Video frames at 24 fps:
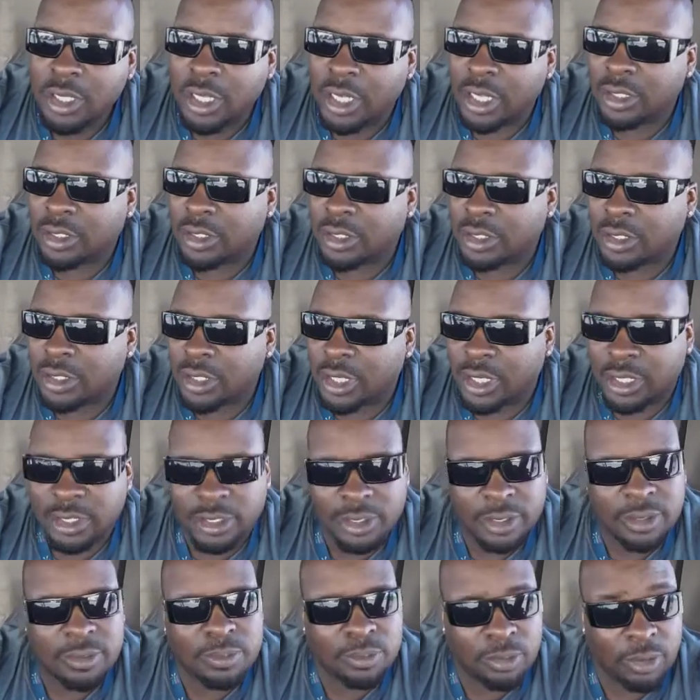
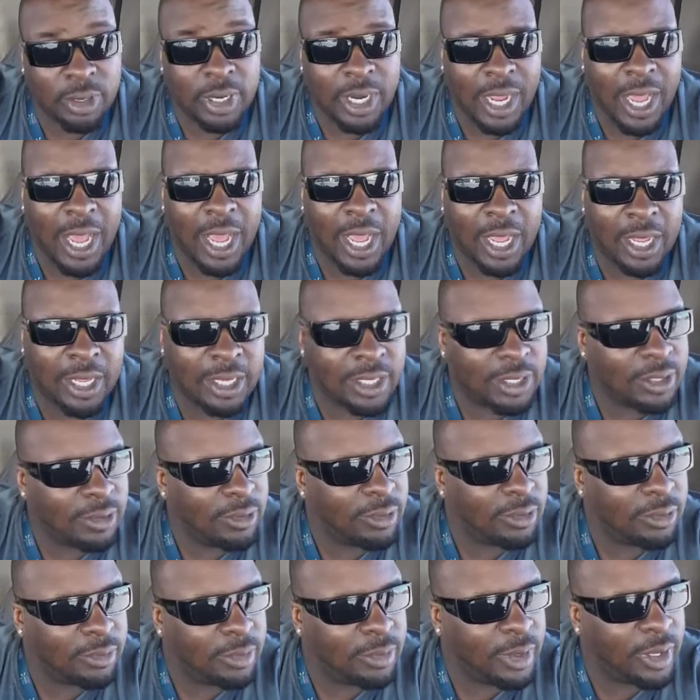It's pretty high, you
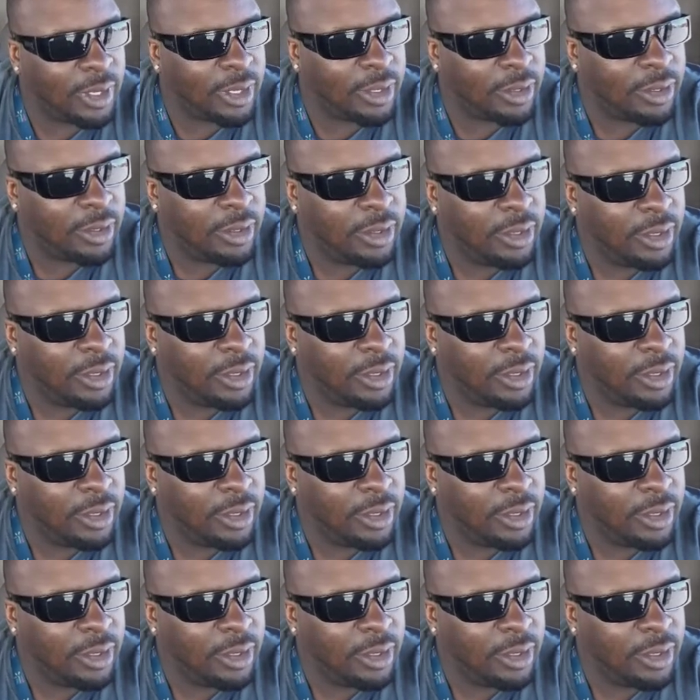know what I mean?